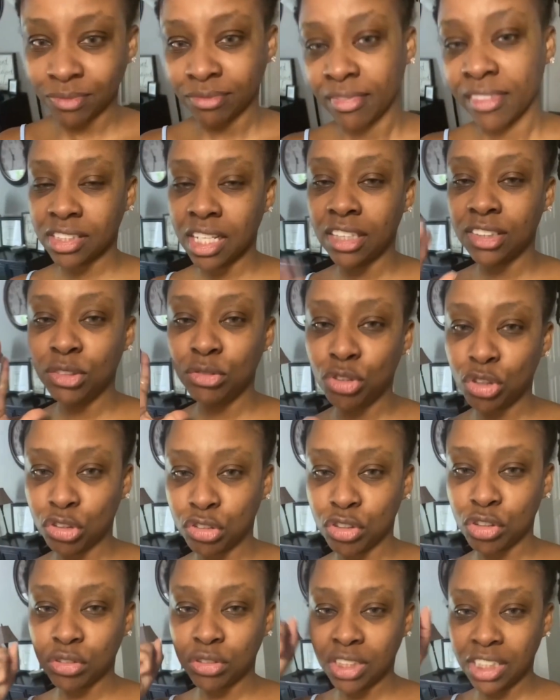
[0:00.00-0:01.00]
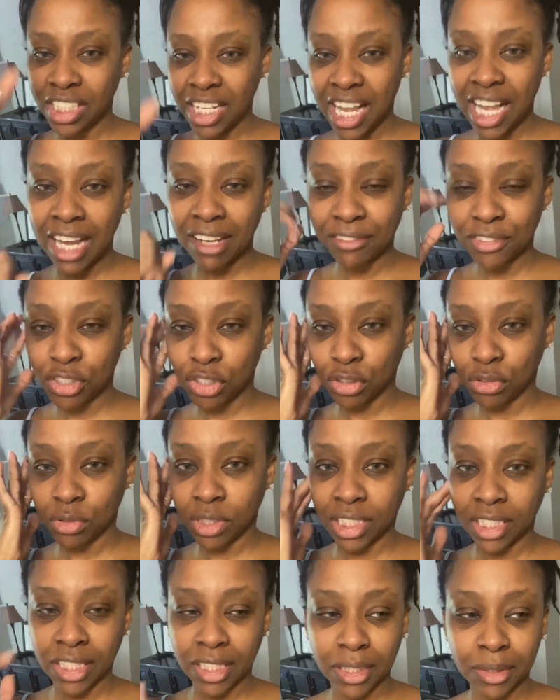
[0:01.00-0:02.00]
Like you truly have
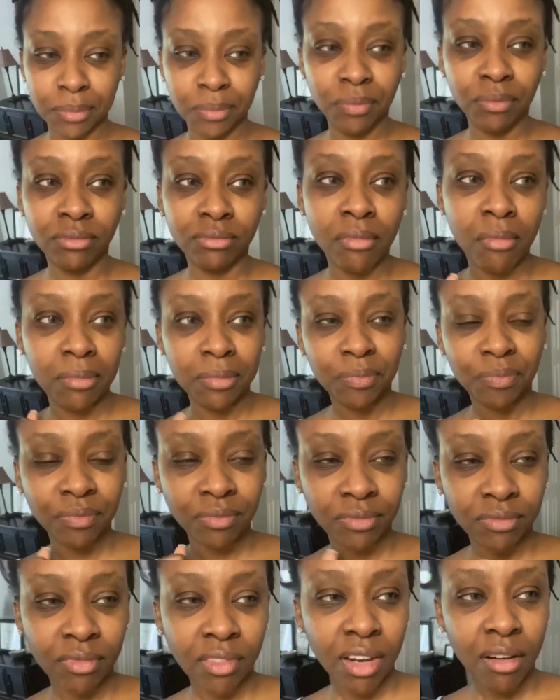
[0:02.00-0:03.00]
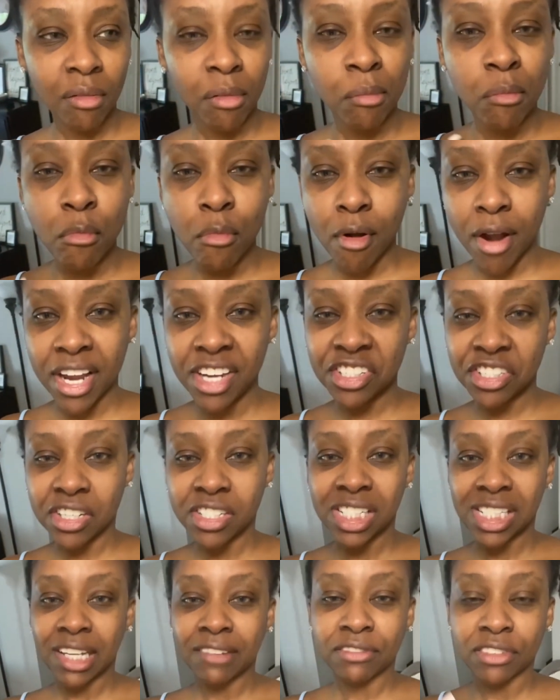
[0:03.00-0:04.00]
to brace
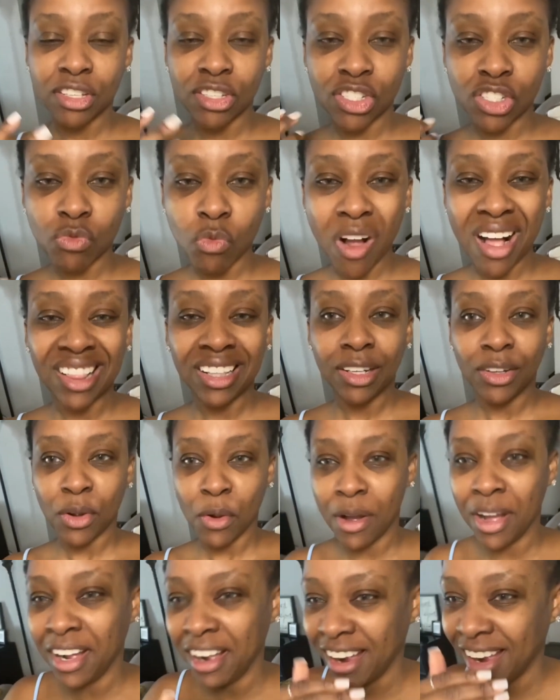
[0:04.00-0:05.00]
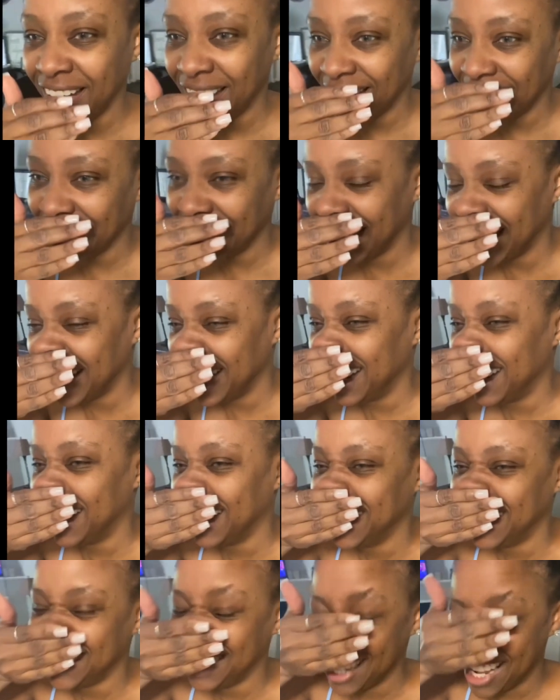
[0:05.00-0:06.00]
yourself to swallow.
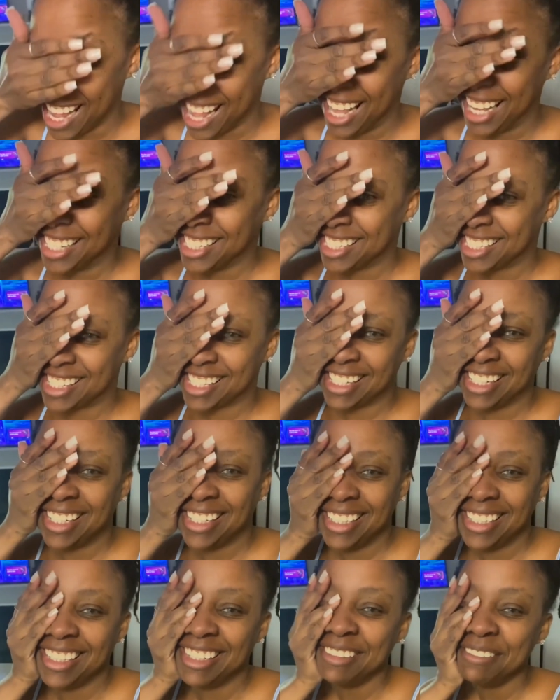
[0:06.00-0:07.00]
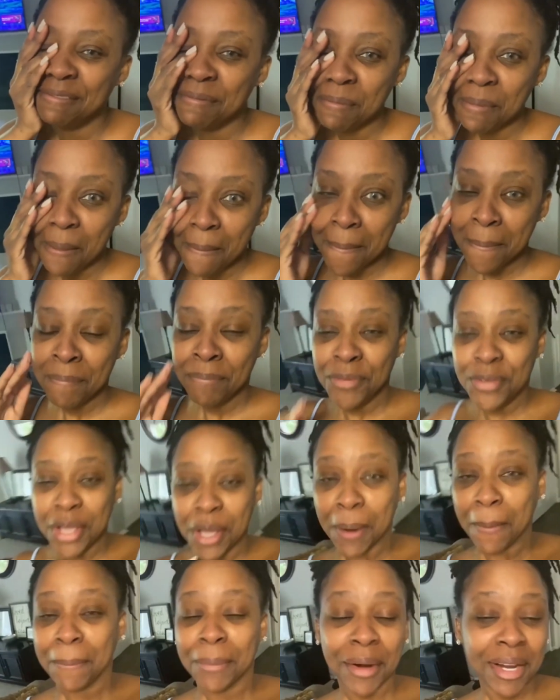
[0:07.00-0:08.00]
Yeah. Yes. You
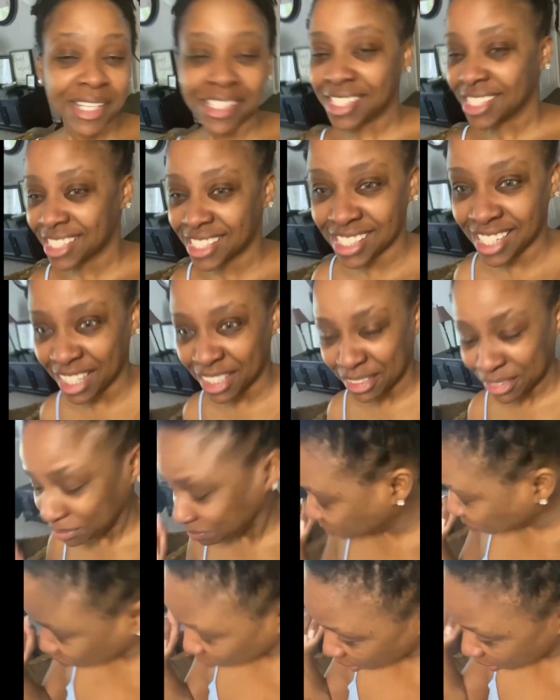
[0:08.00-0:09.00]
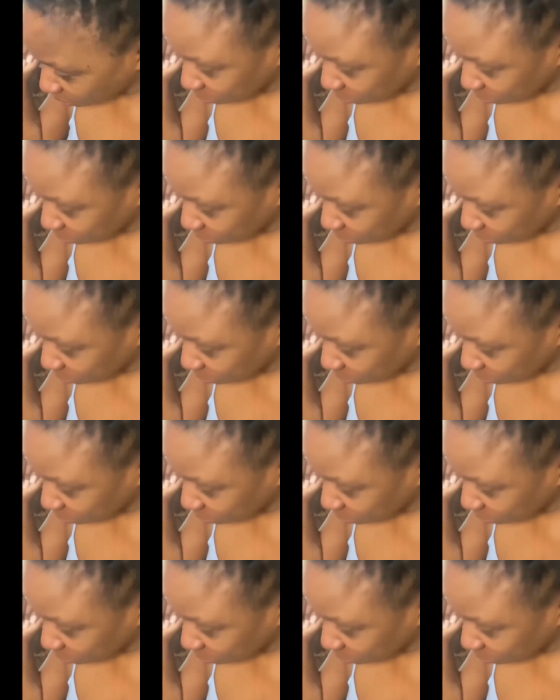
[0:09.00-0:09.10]
gotta brace yourself. Woo!